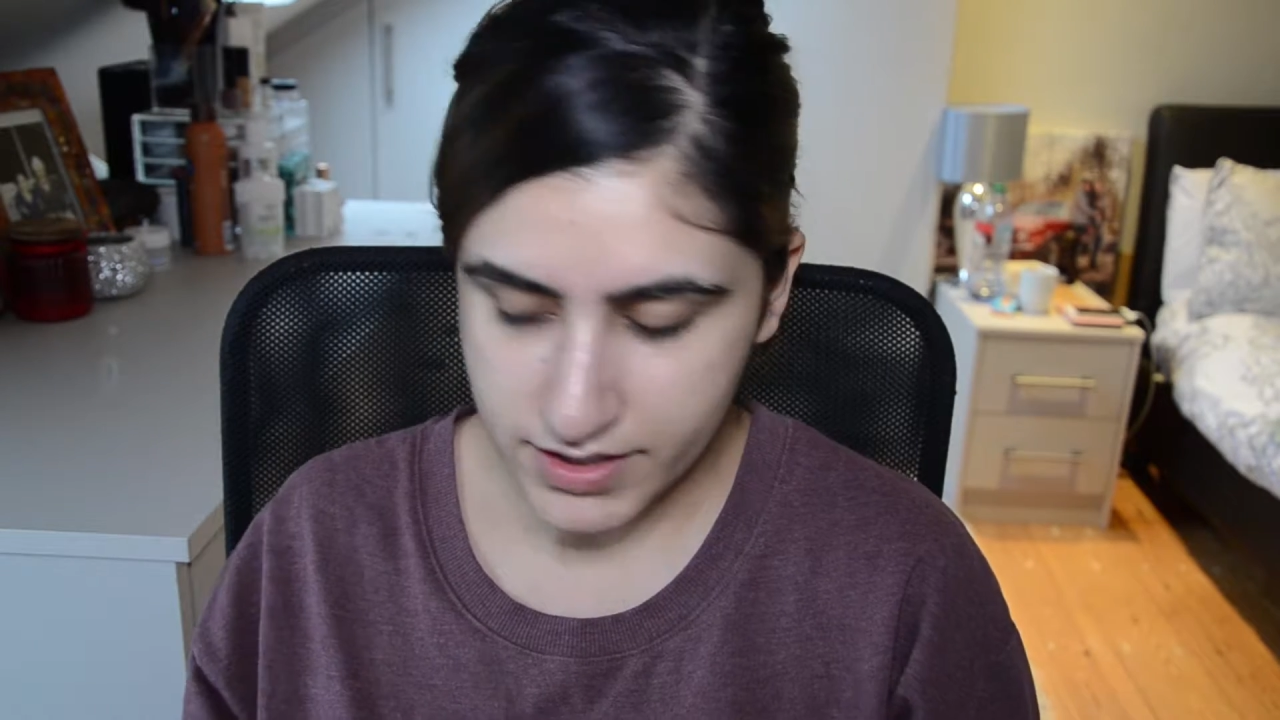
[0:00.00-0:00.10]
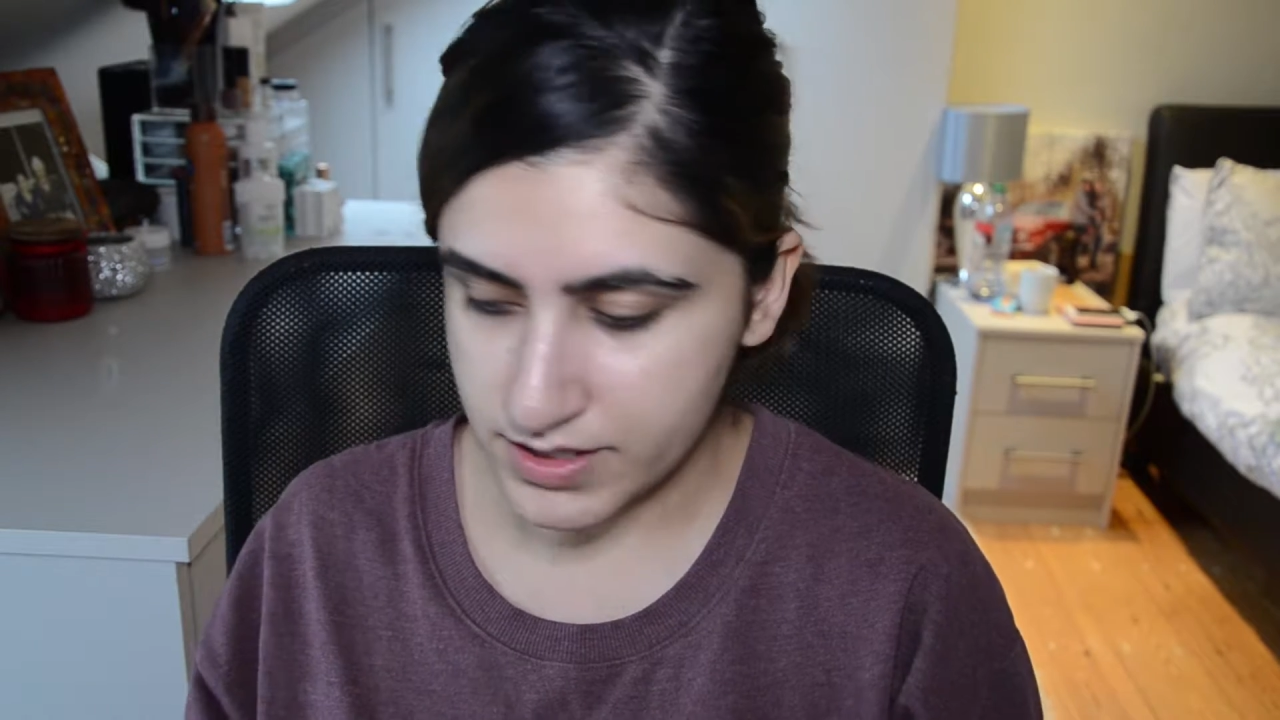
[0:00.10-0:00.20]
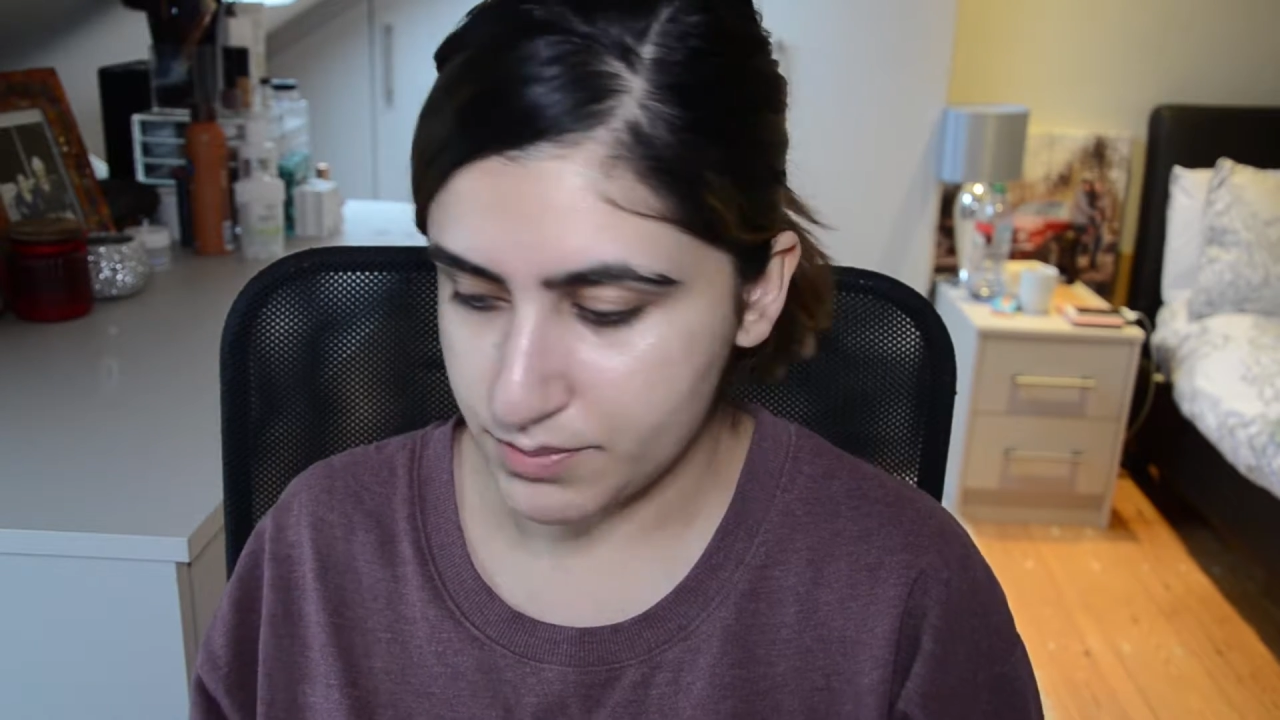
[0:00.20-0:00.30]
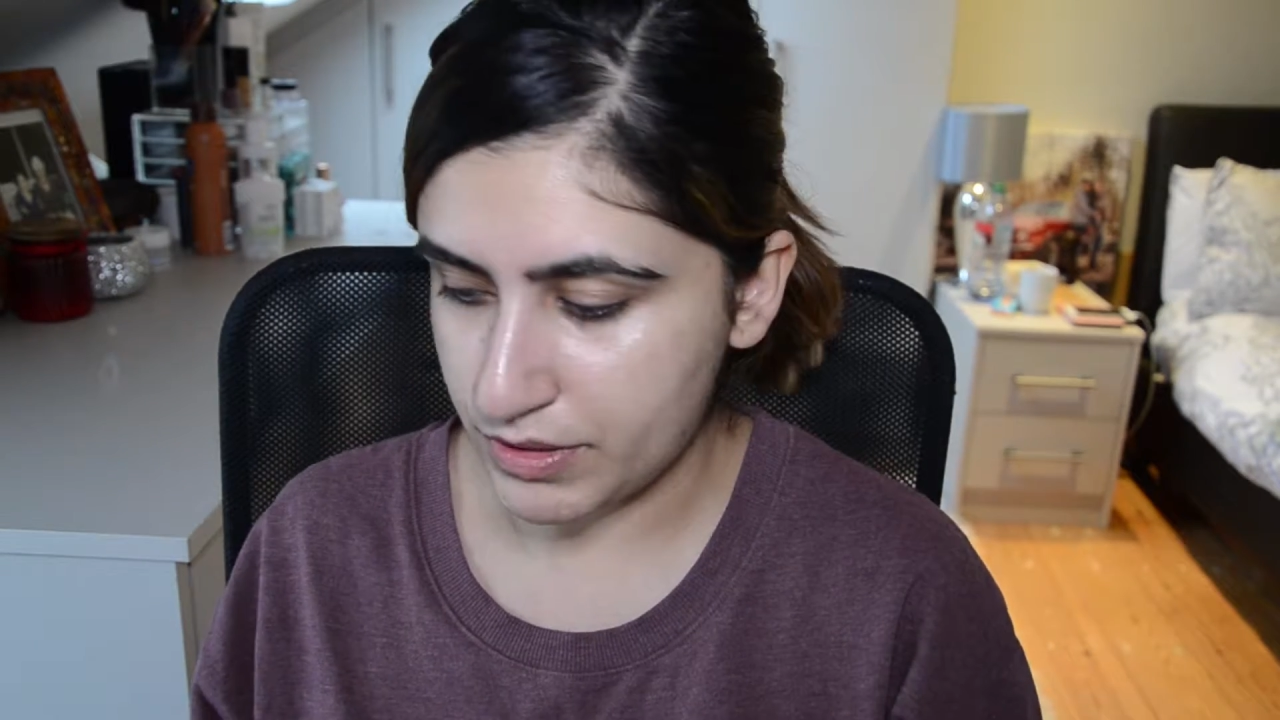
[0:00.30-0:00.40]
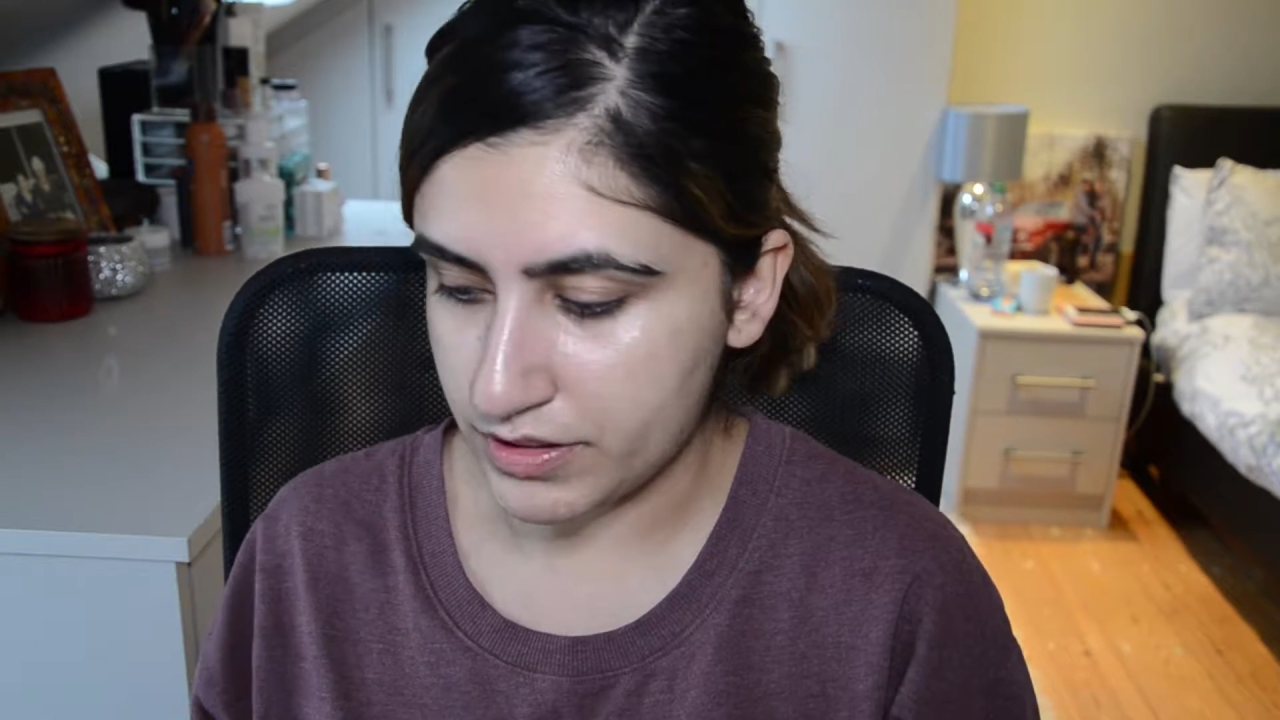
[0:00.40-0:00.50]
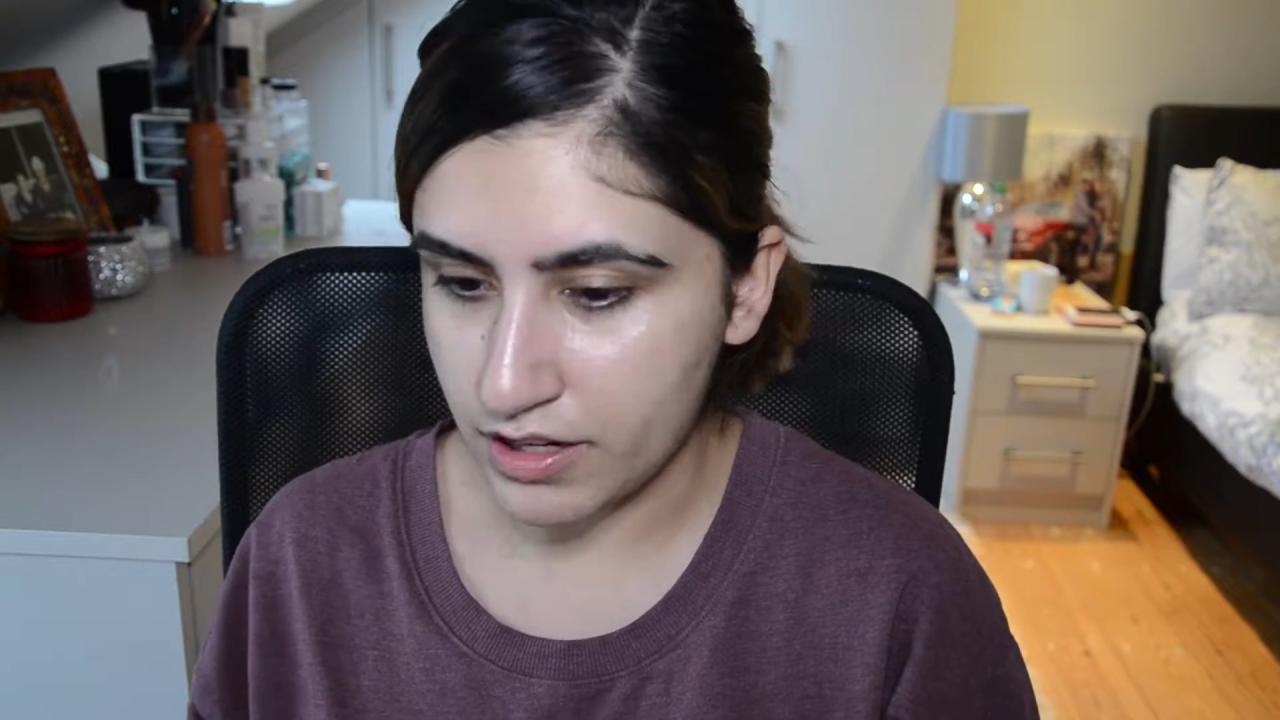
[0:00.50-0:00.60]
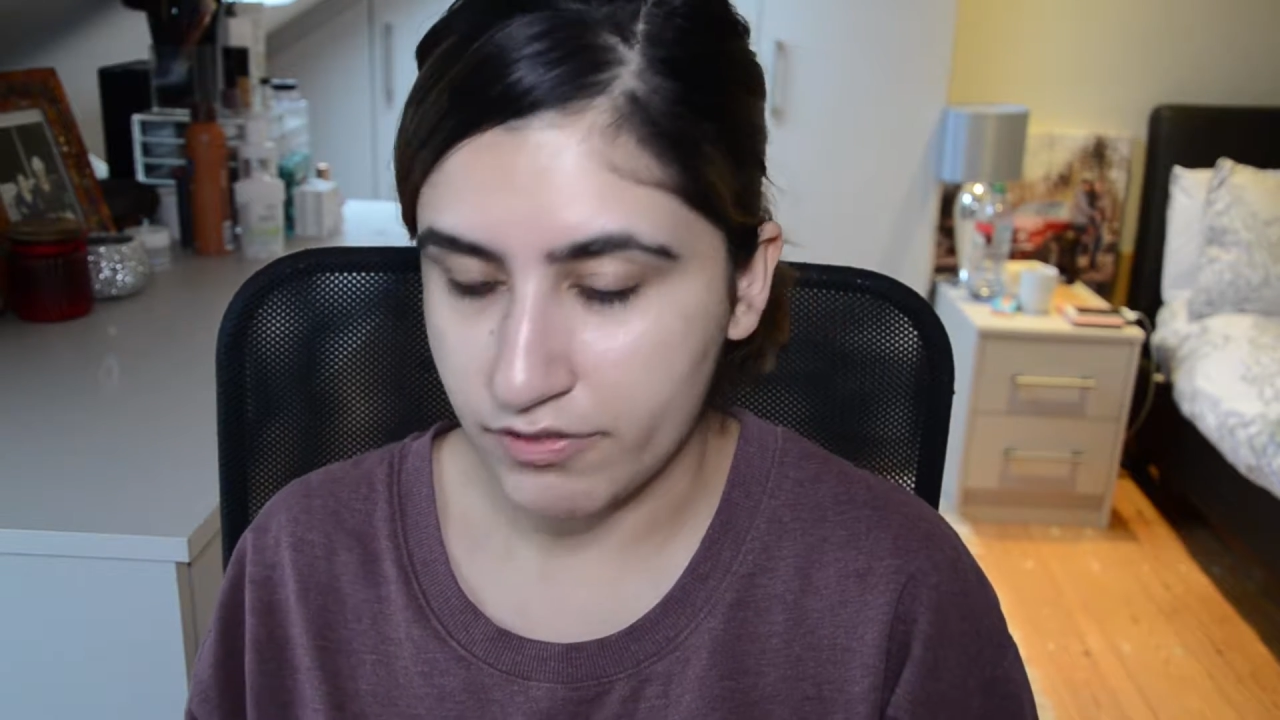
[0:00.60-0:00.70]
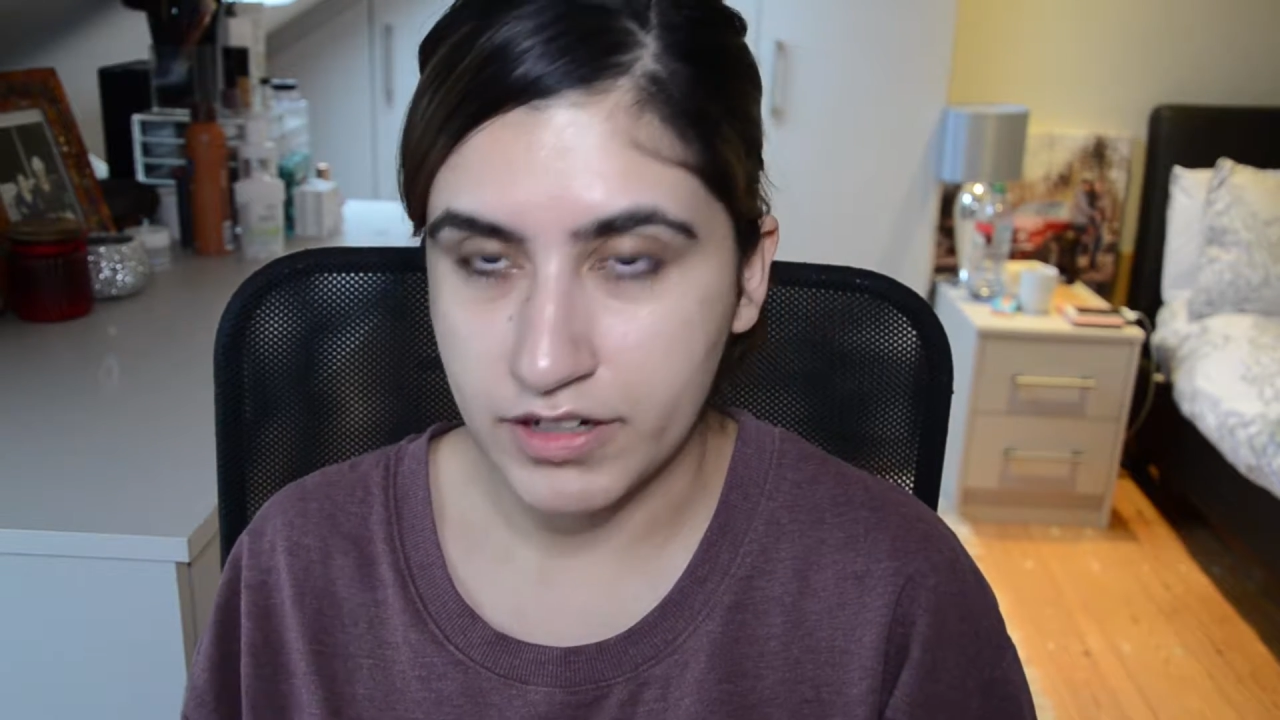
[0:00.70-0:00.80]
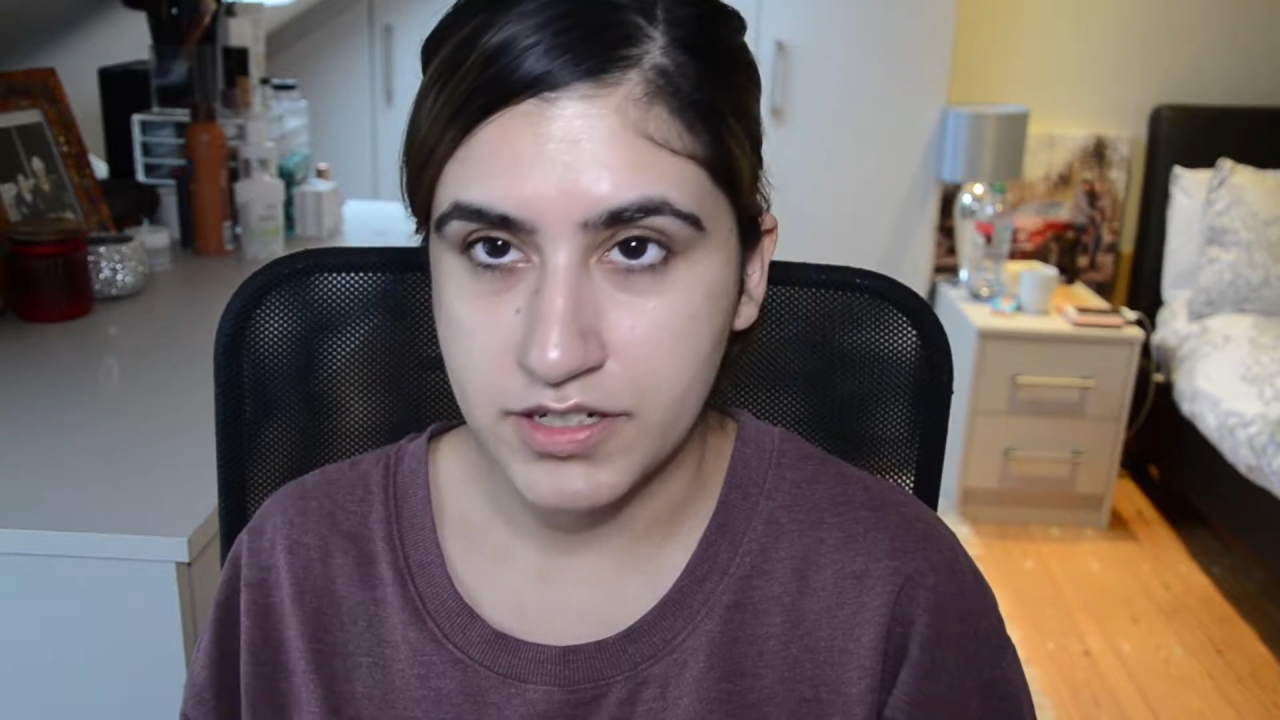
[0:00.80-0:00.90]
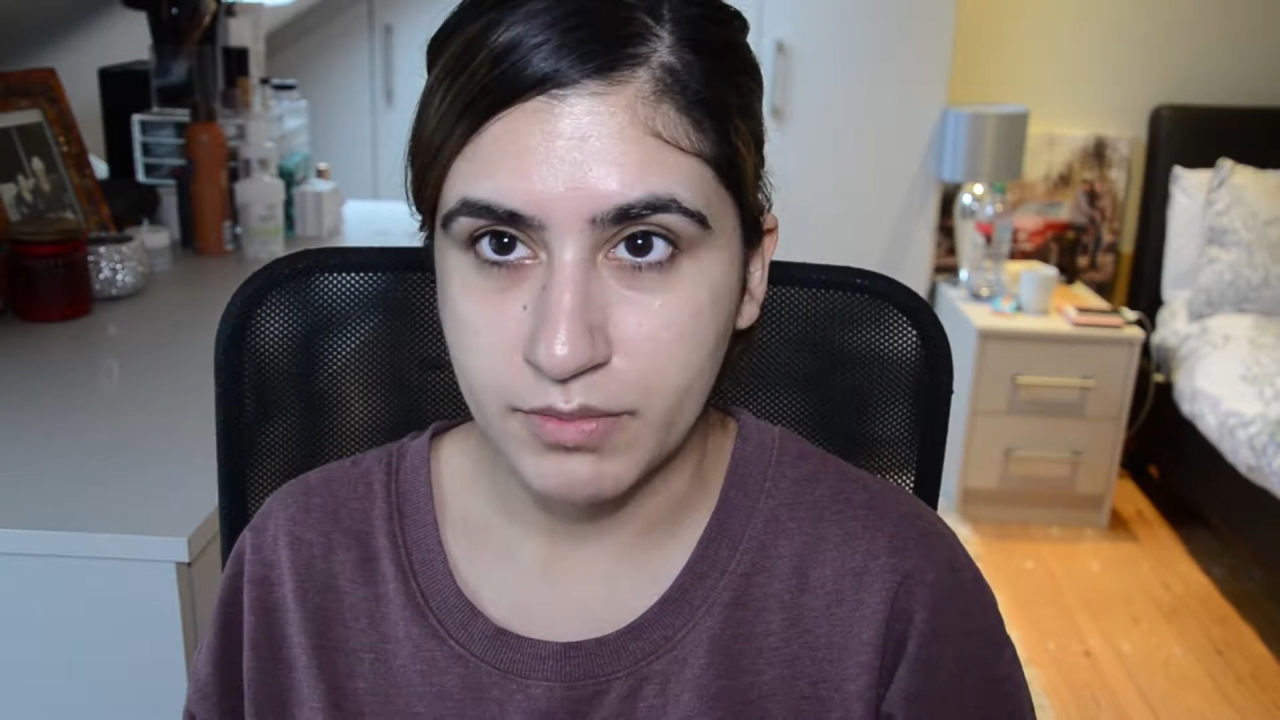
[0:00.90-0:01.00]
Spread
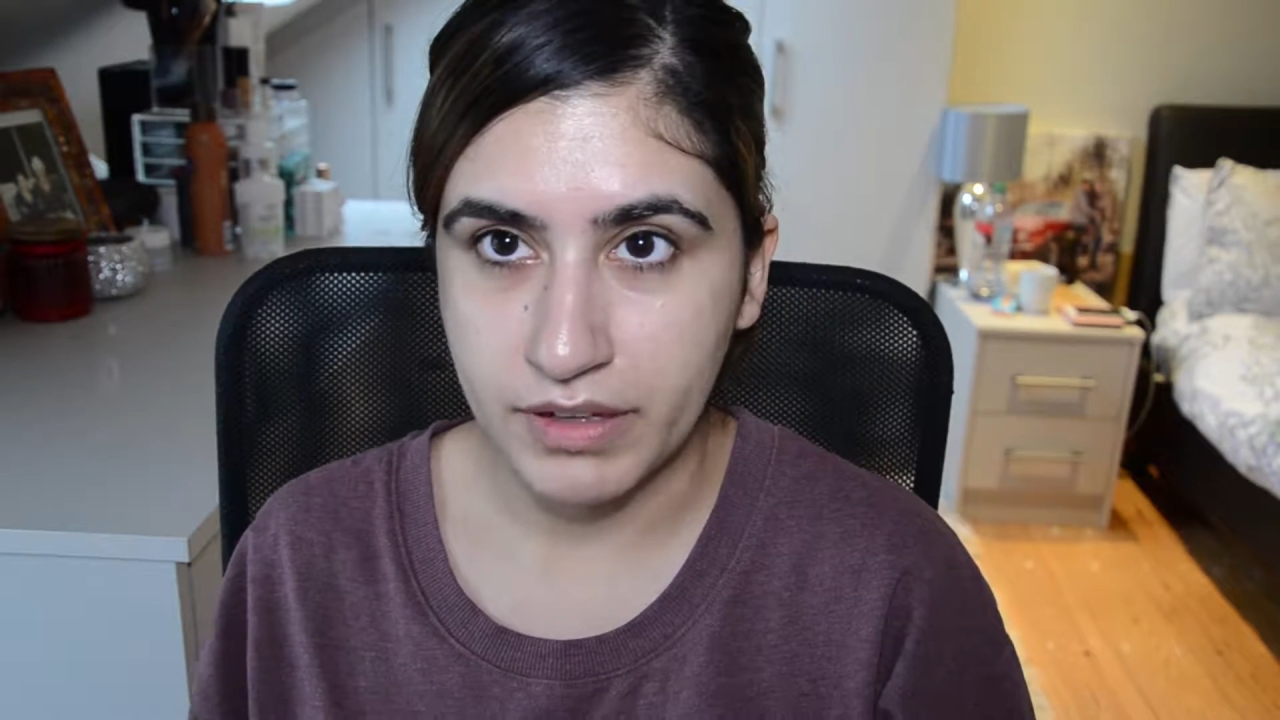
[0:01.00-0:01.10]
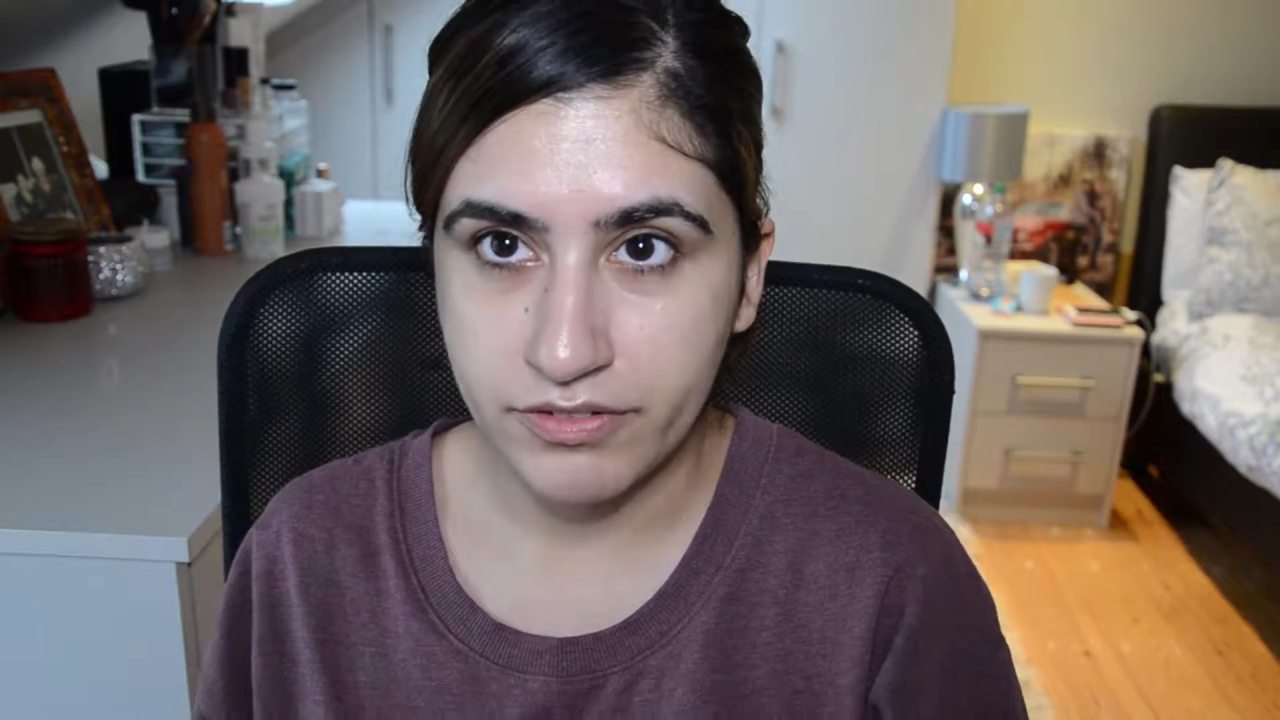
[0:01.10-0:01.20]
that around to my